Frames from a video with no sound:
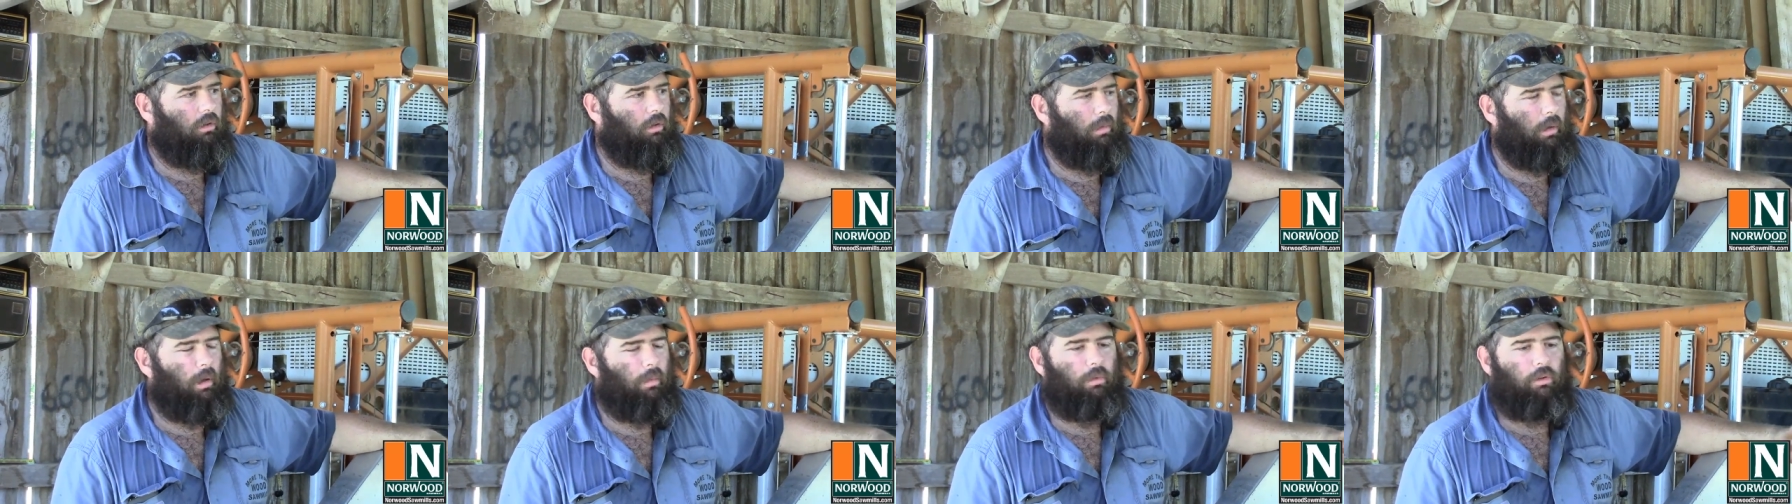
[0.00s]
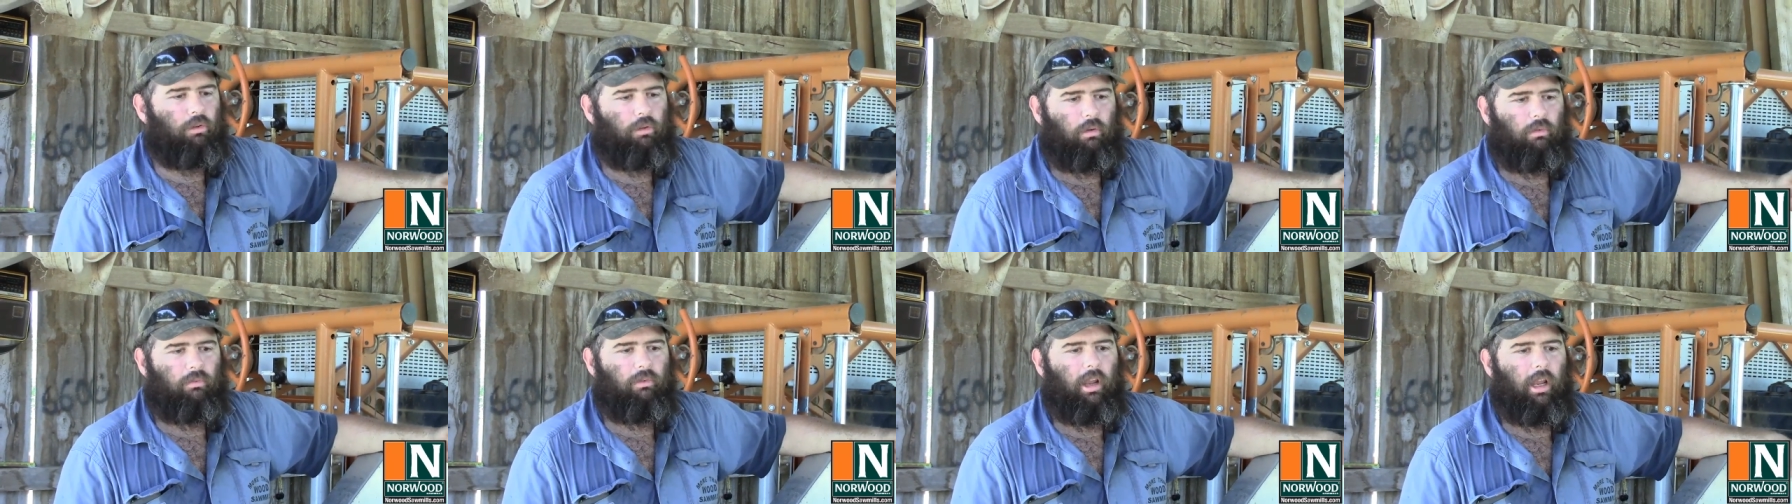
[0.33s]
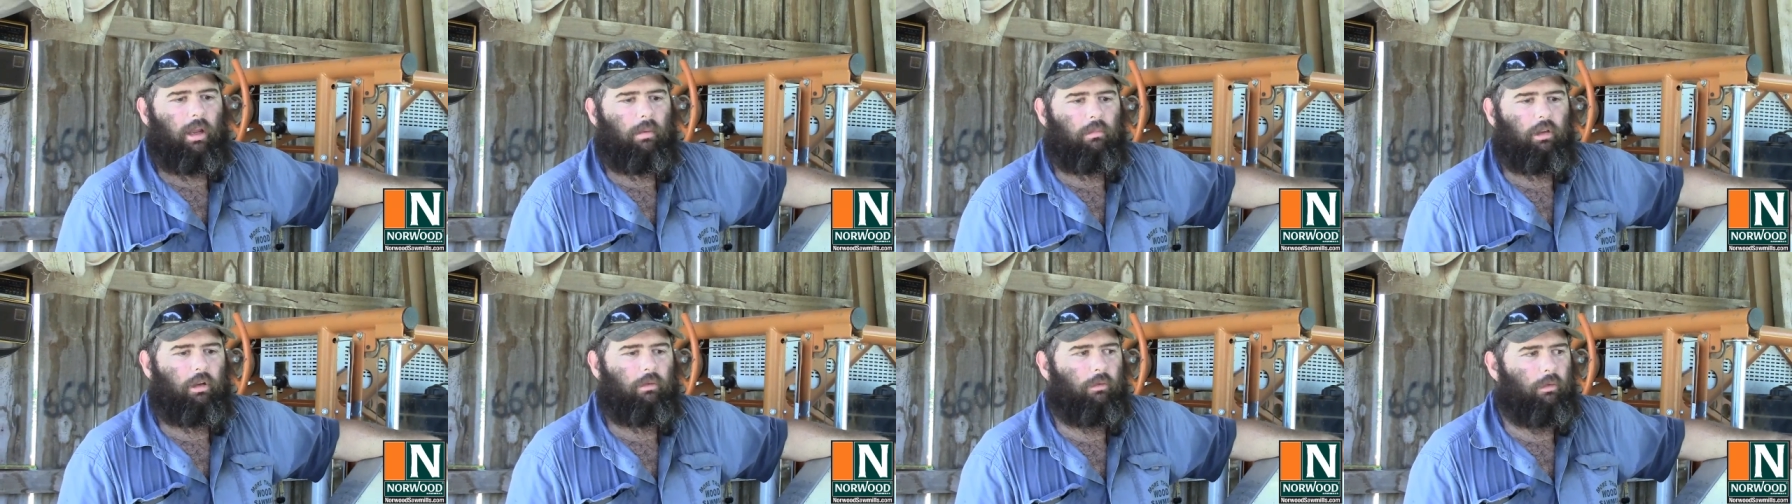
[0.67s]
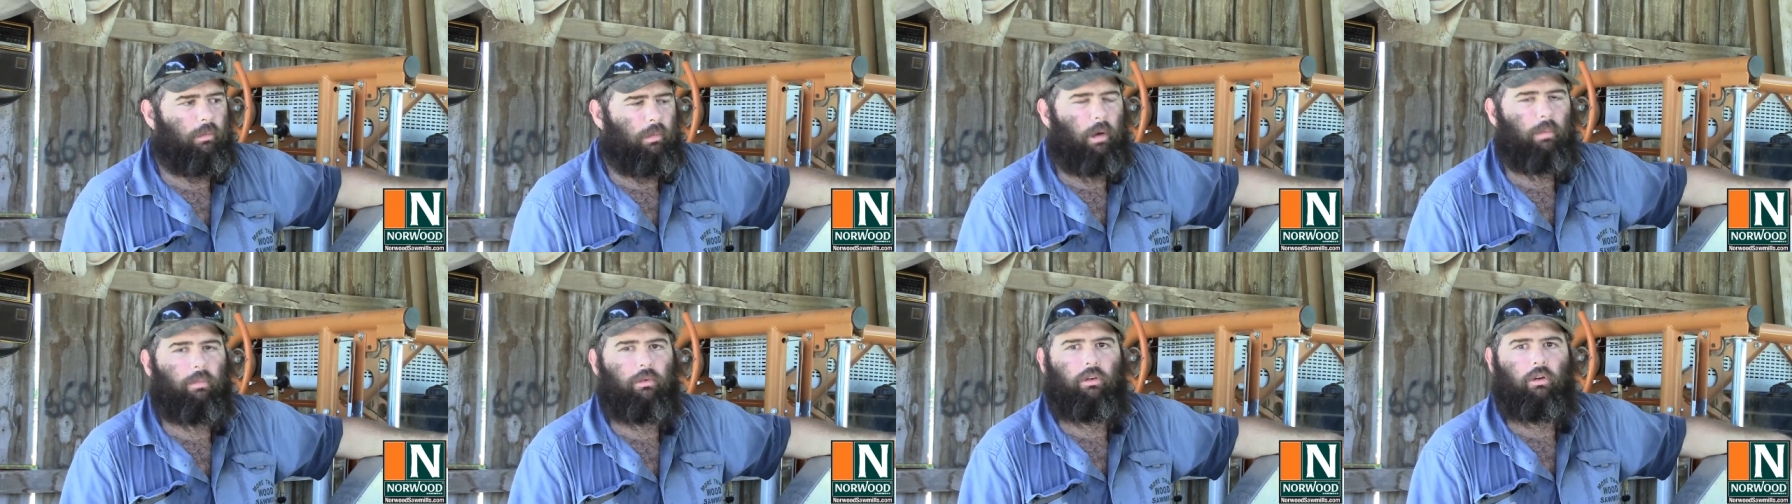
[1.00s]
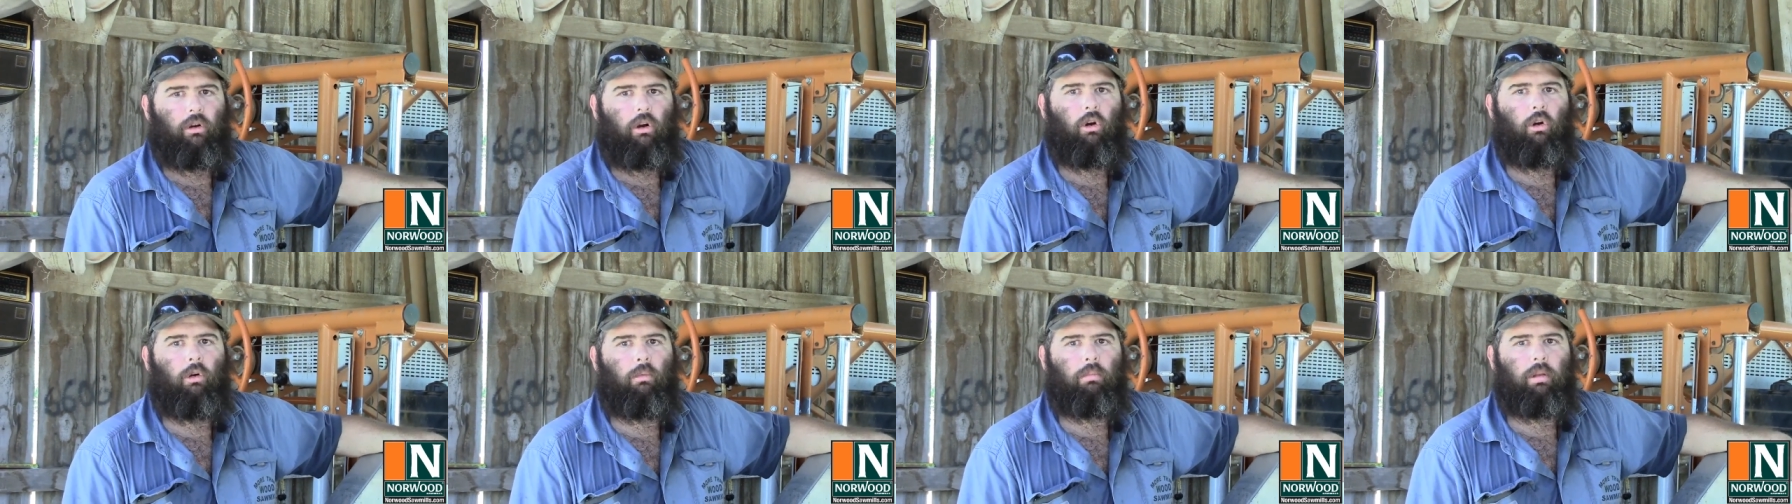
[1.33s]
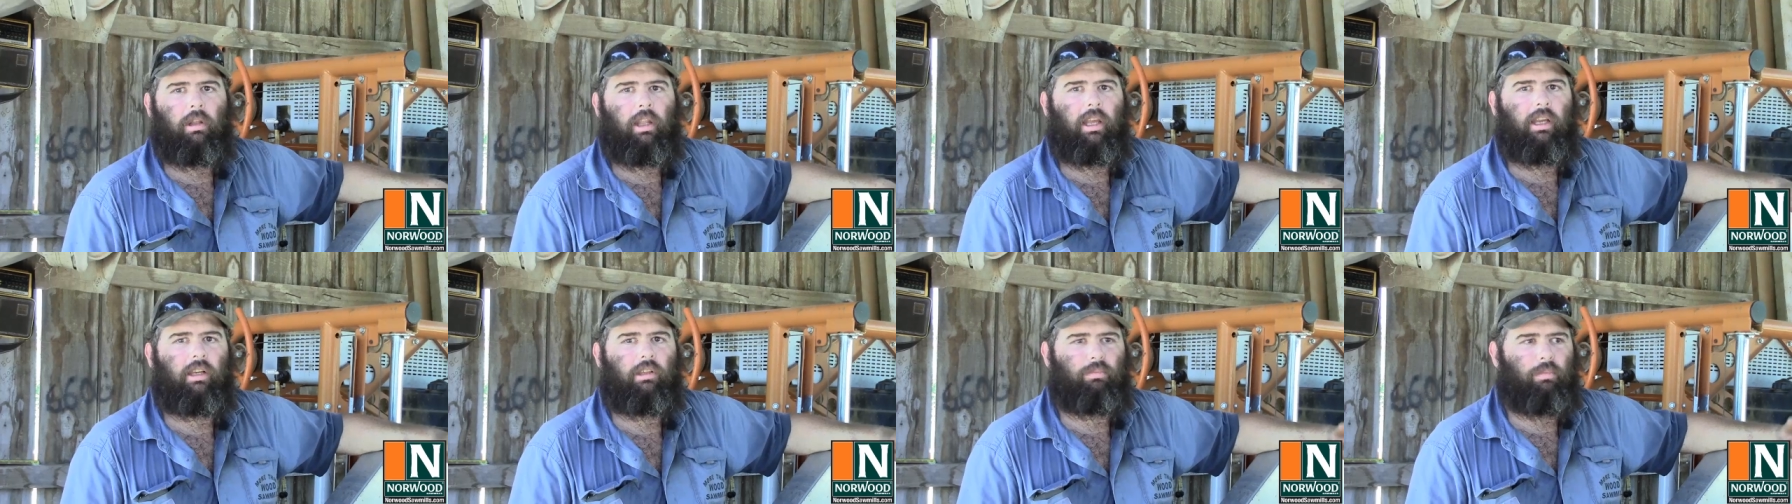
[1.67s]
their family, remember their home
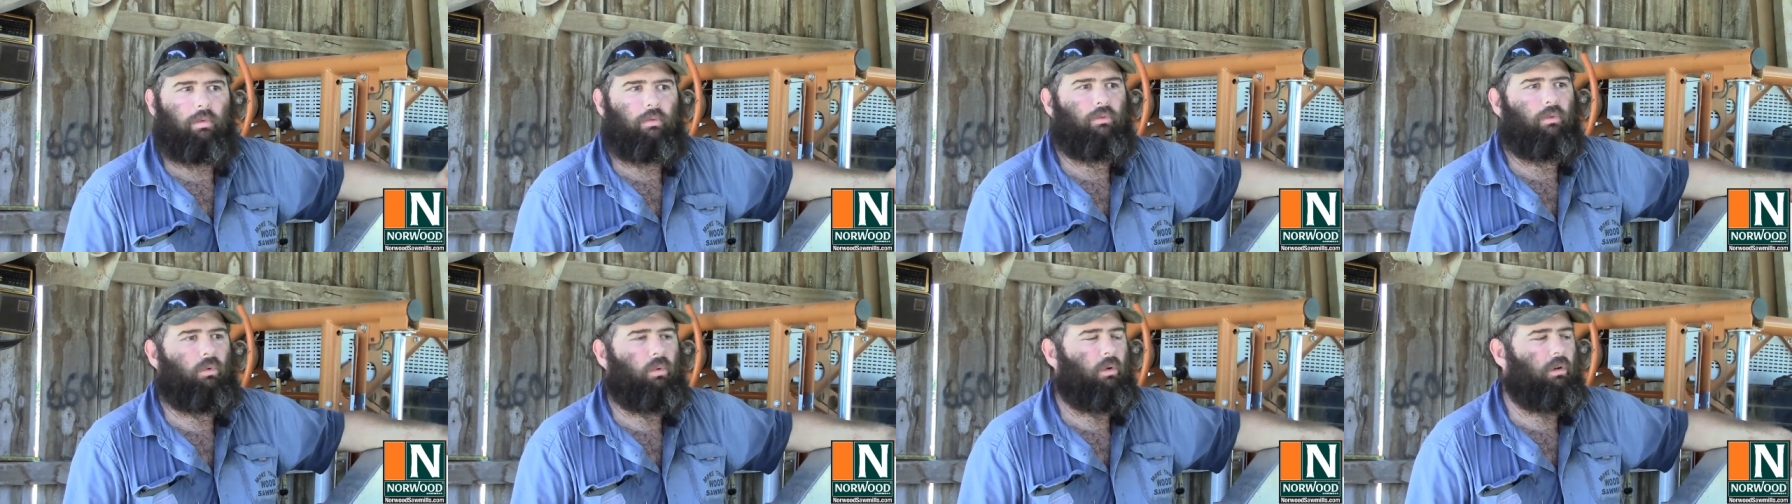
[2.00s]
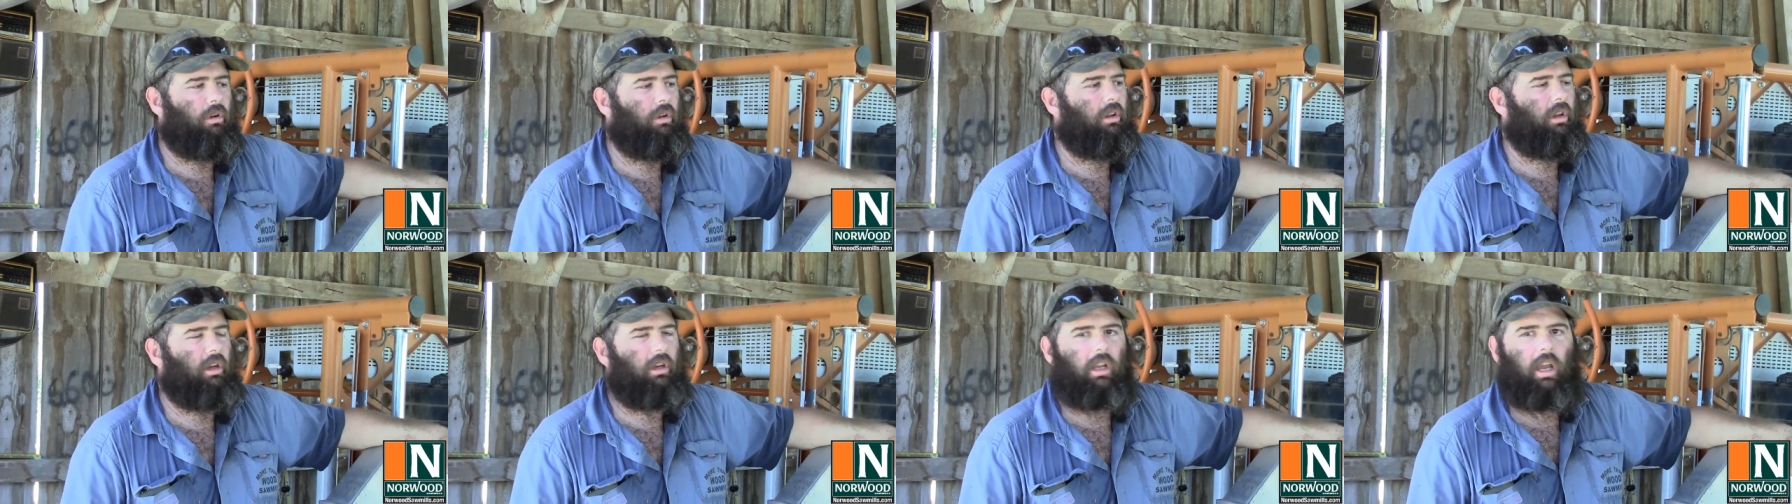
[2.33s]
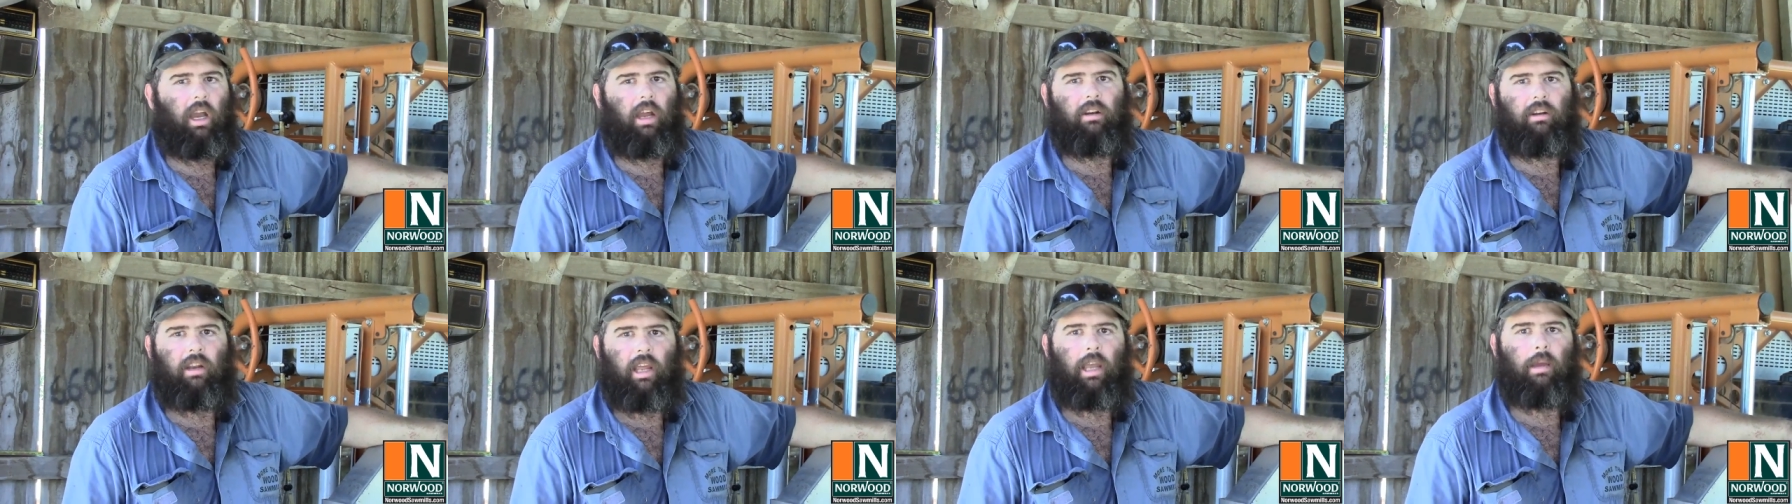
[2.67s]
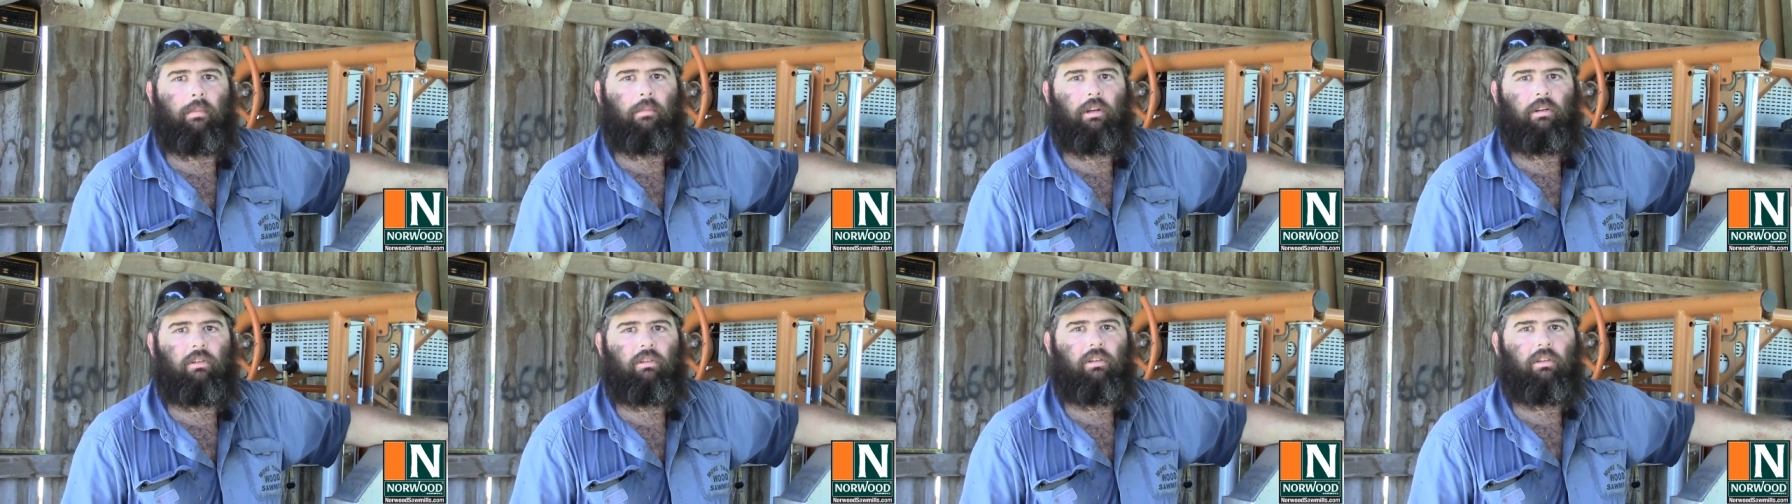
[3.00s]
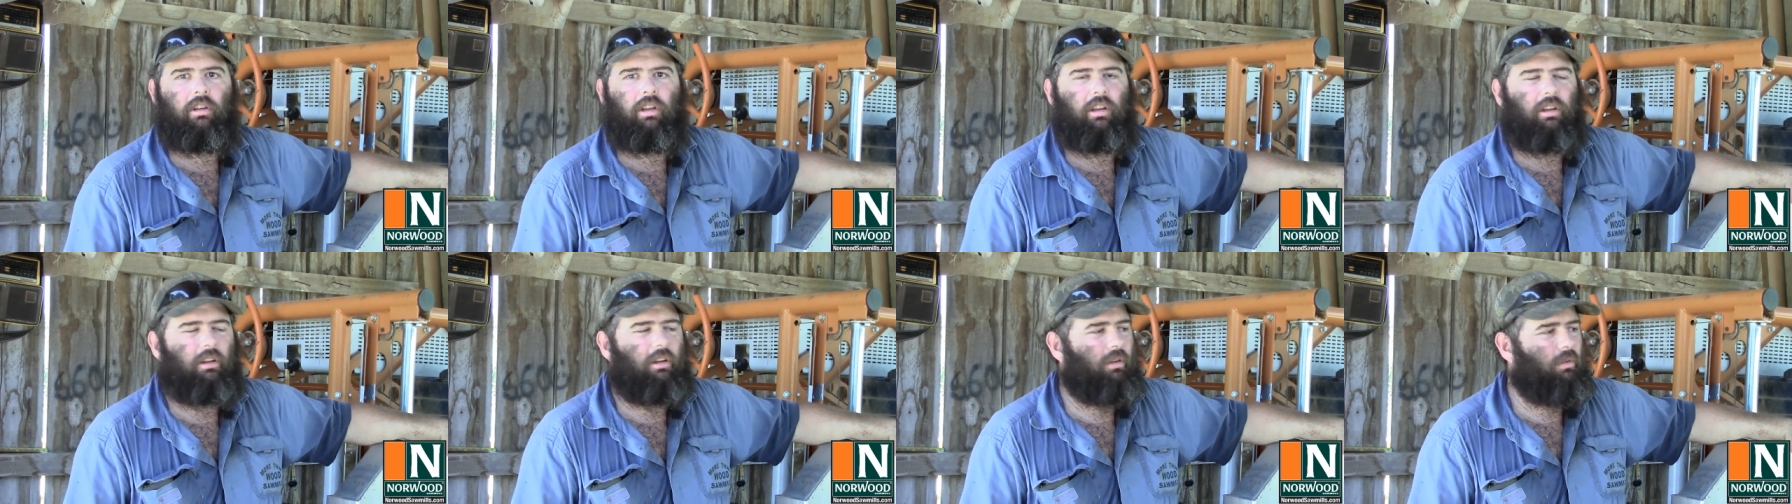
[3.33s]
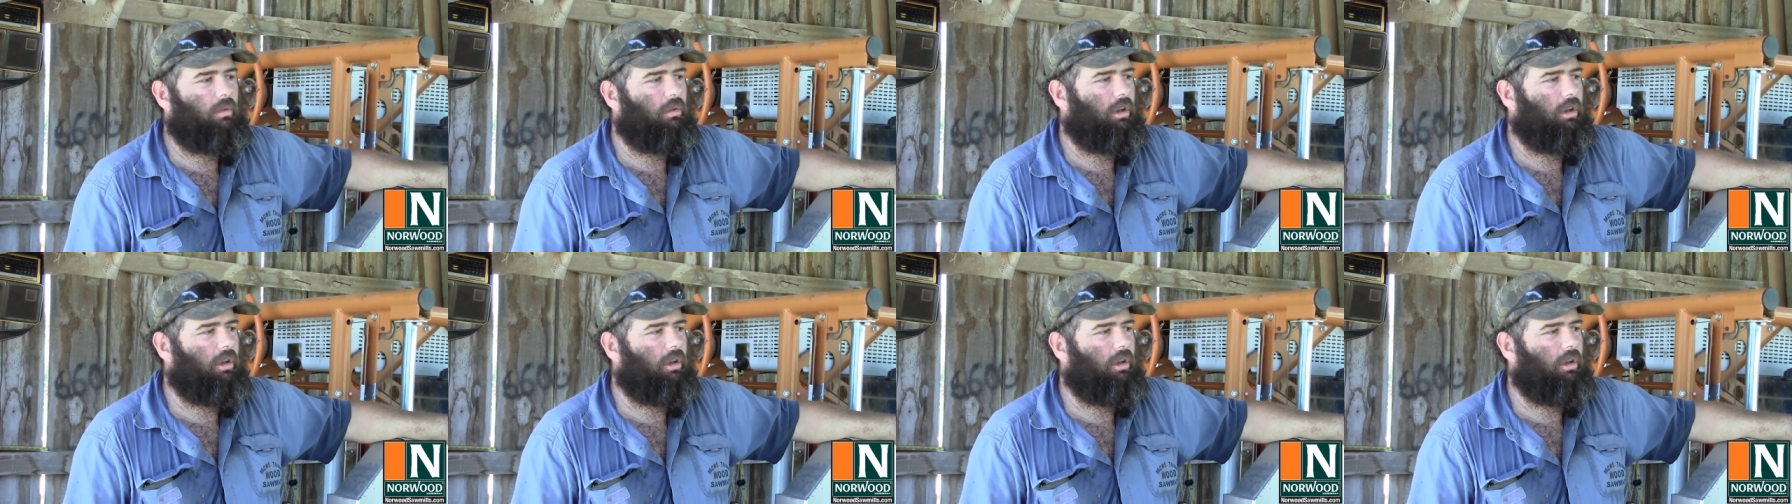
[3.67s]
place before it got damaged, and